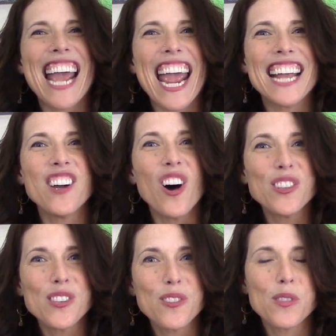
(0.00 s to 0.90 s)
and
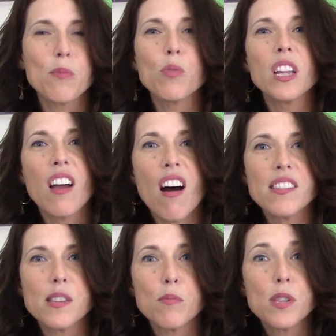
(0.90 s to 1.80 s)
also some really
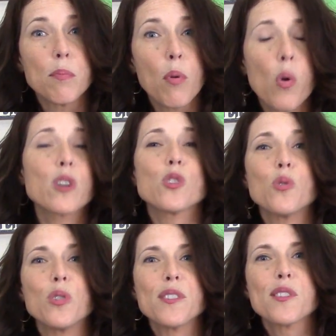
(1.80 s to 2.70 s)
awesome support
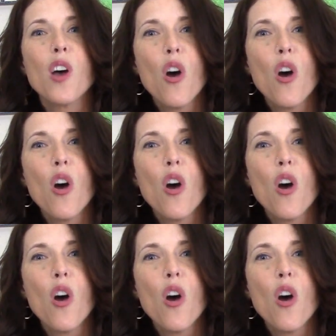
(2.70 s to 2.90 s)
tools